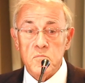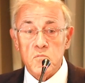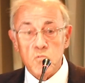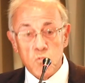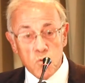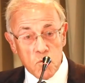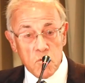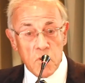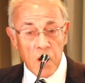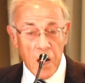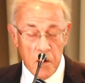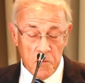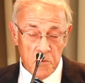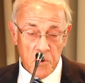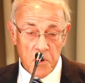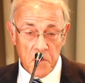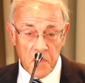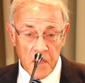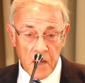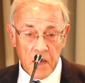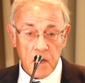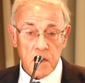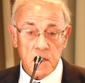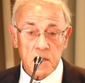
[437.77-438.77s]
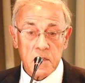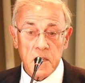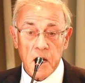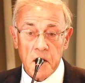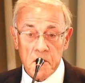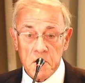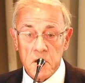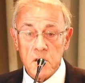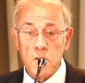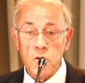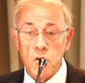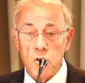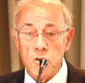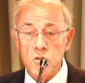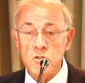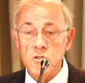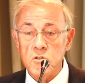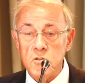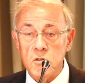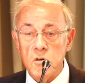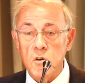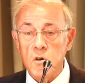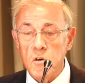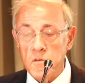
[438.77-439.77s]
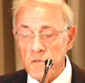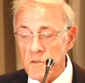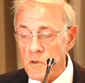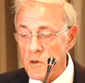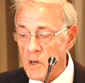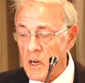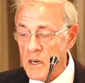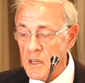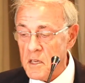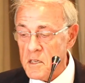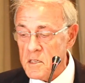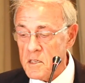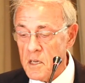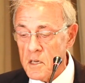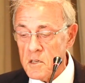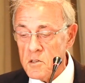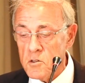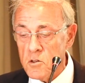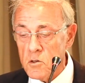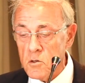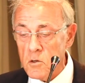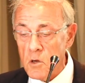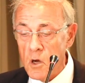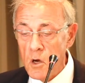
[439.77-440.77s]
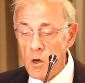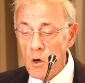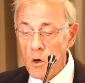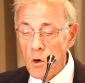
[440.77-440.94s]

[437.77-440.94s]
to cover the entire cost of the organization